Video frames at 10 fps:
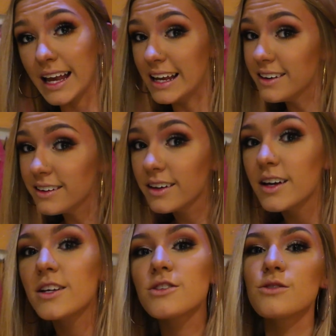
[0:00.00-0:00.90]
in,
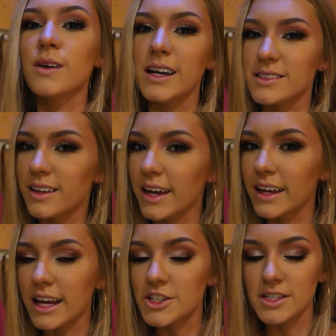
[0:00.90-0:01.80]
so you guys can
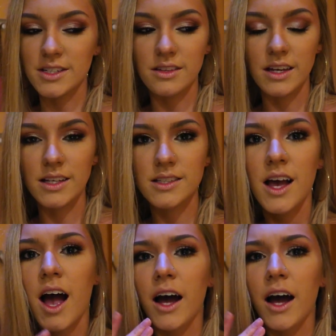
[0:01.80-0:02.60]
kind of get a gist of things.